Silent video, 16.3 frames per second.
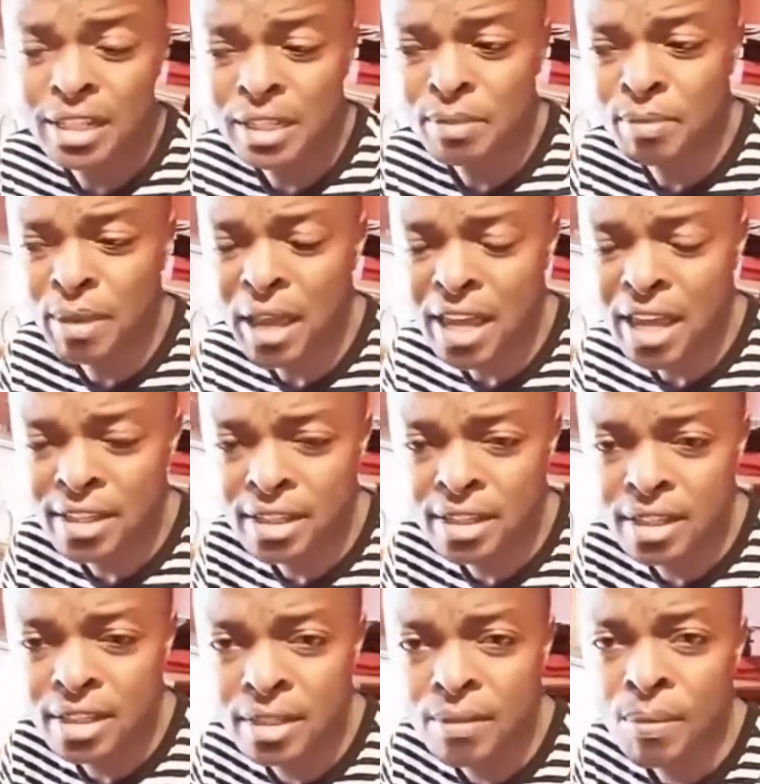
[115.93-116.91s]
a beautiful
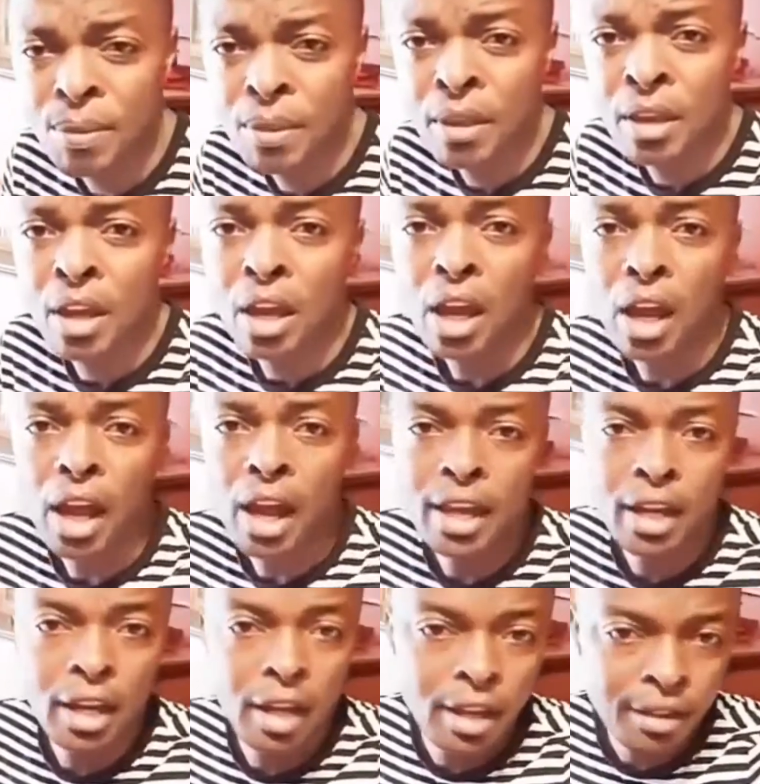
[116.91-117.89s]
Mercedes
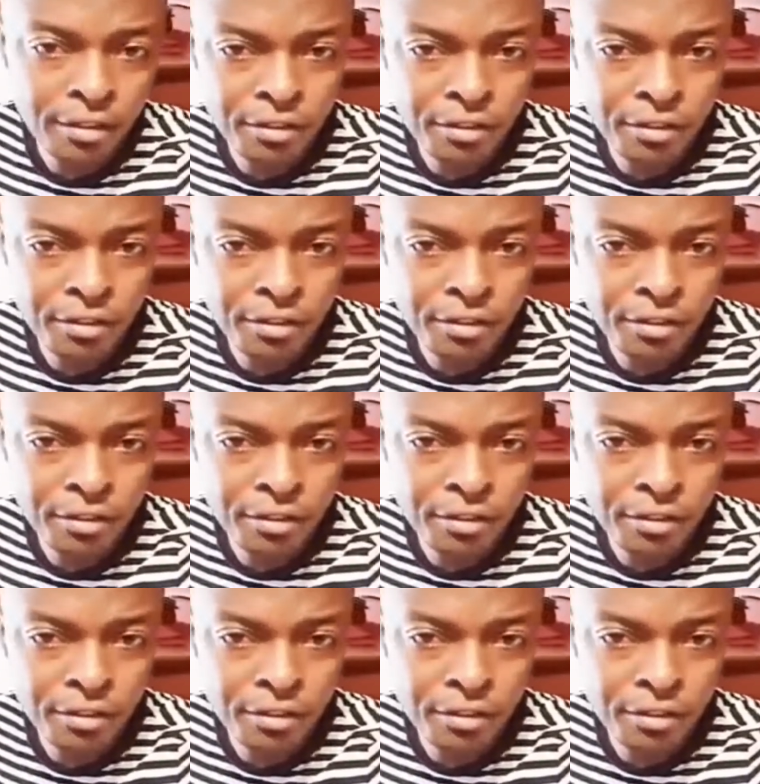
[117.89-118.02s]
Benz.